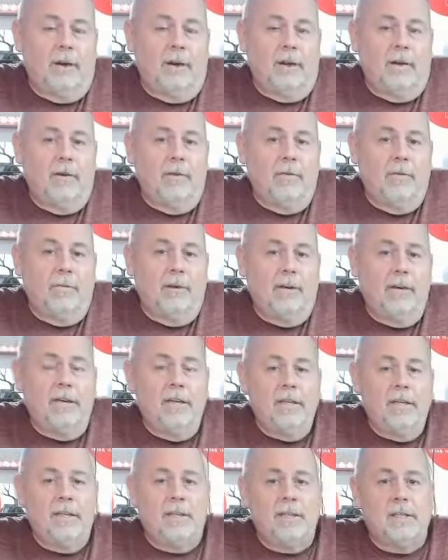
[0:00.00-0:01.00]
by no
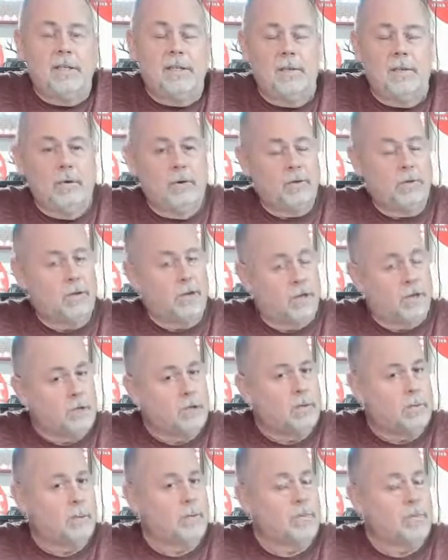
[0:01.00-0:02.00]
means the most
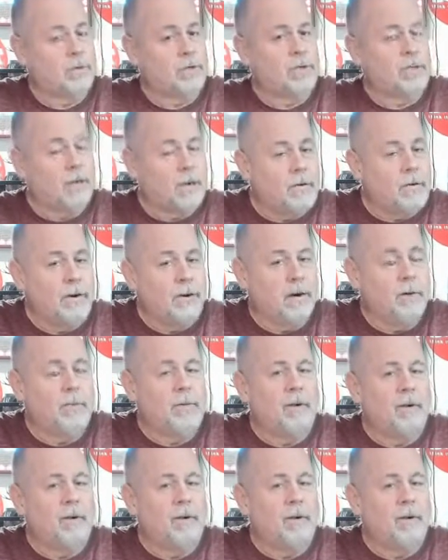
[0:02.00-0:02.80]
knowledgeable person out here,